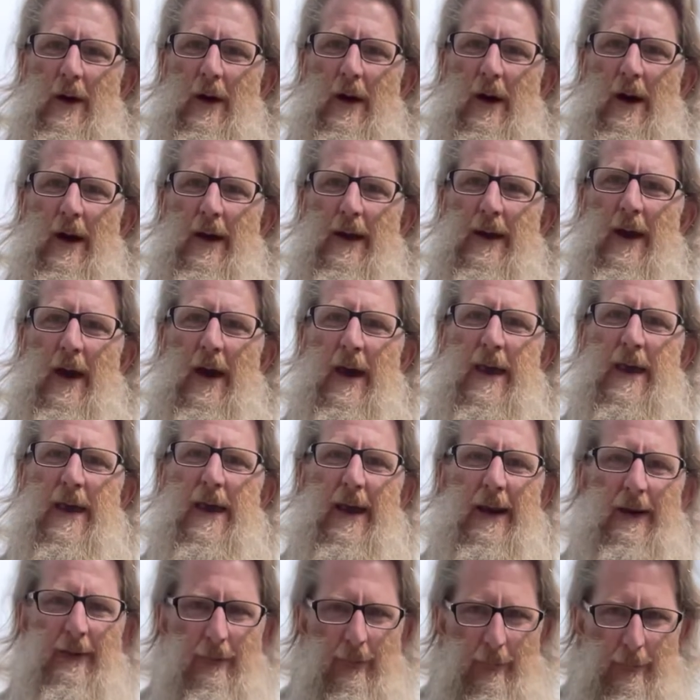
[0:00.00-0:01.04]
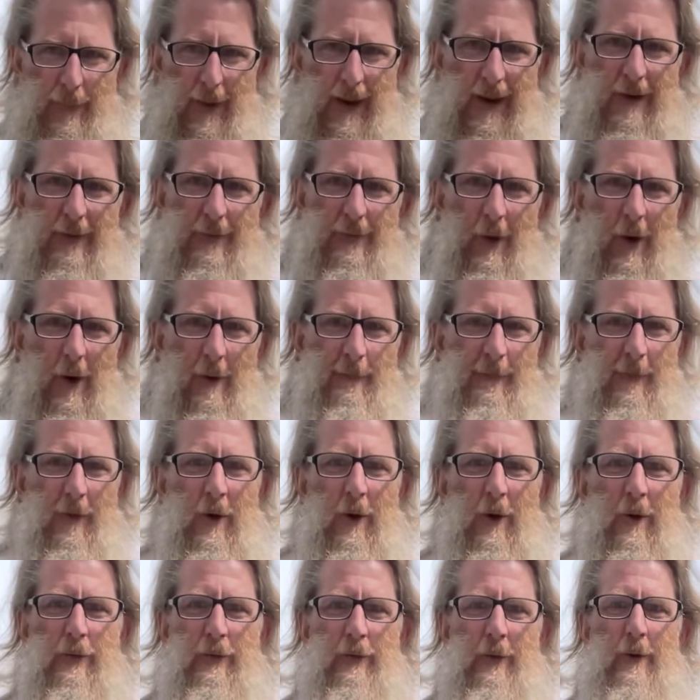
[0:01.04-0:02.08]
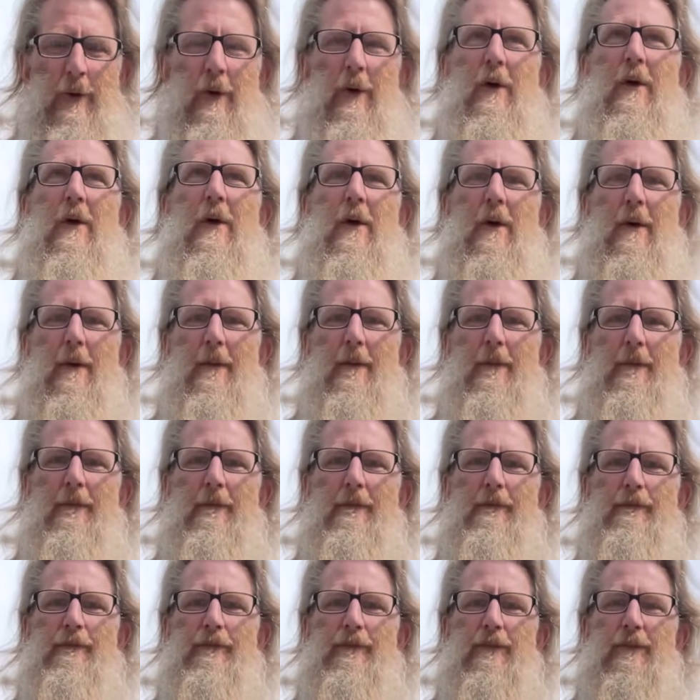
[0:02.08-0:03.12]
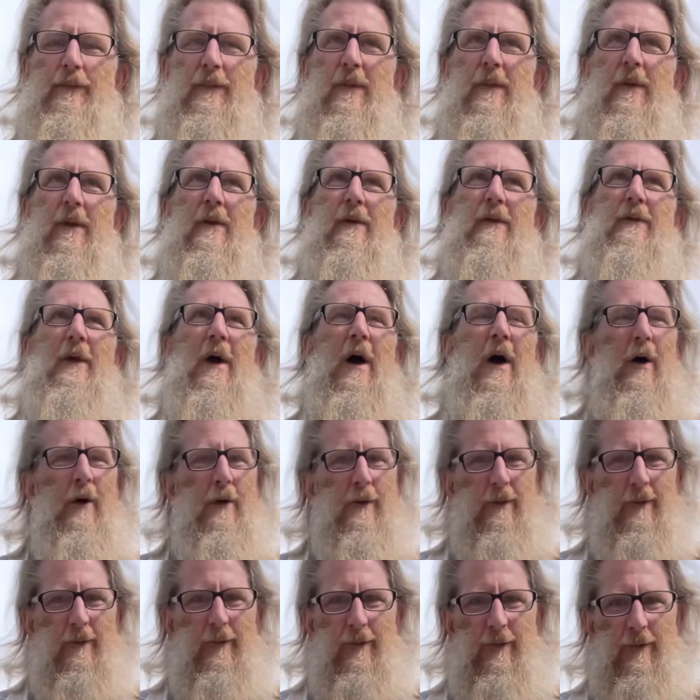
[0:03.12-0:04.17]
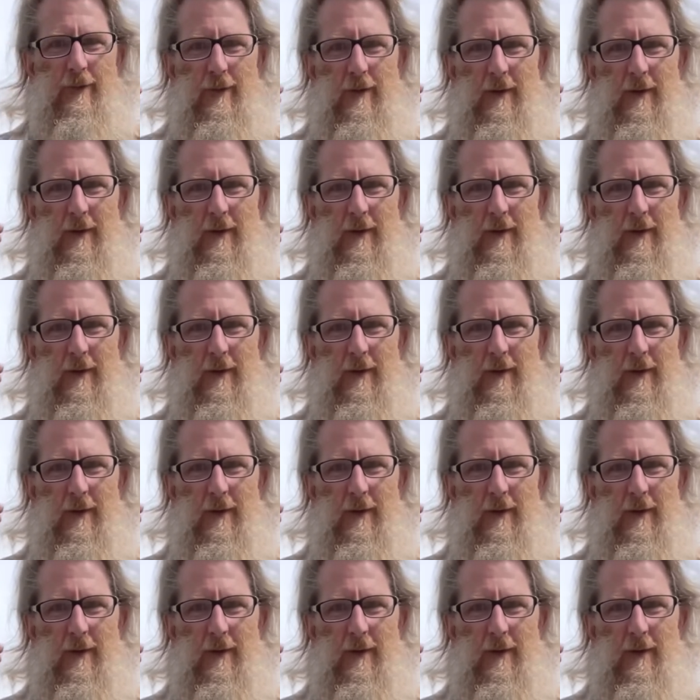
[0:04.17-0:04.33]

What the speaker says: okay? It's been diverted. So just